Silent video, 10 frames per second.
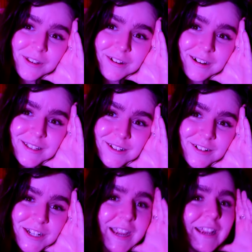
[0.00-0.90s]
You guys know
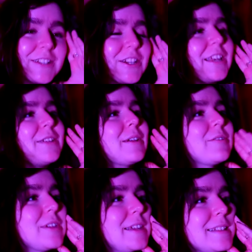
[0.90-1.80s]
Jade, JD Ray
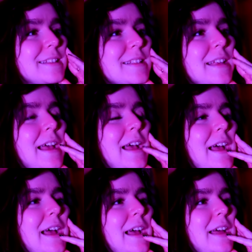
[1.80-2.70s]
Reads,
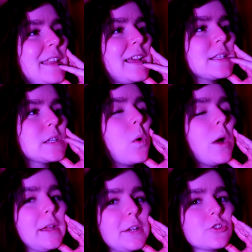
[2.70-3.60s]
and that's
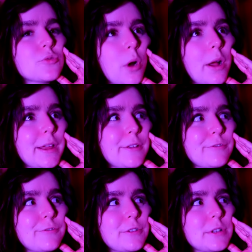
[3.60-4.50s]
quite a
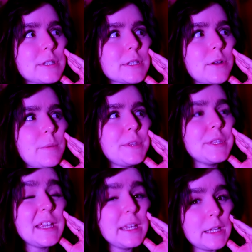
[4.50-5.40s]
drive, so I'm
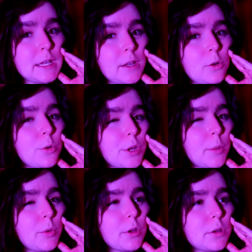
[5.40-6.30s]
thinking
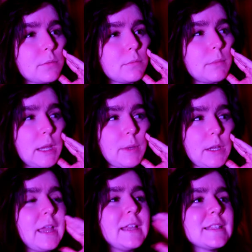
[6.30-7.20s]
audiobook,
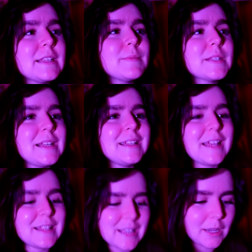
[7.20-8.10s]
maybe. It seems silly to
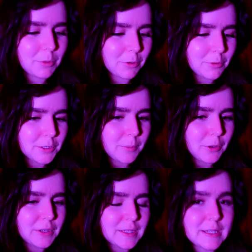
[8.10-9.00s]
get the second one on
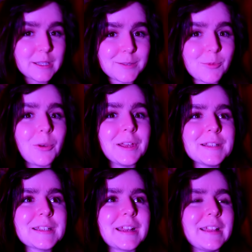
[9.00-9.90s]
audiobook because it's the
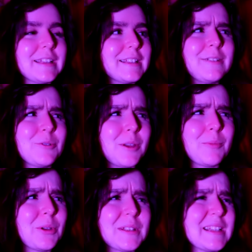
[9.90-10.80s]
smallest, and I think the
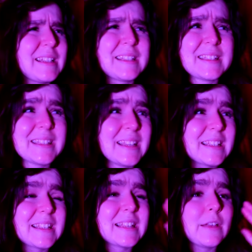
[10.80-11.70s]
audiobook is like
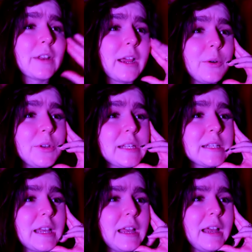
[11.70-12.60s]
6 to 7 hours,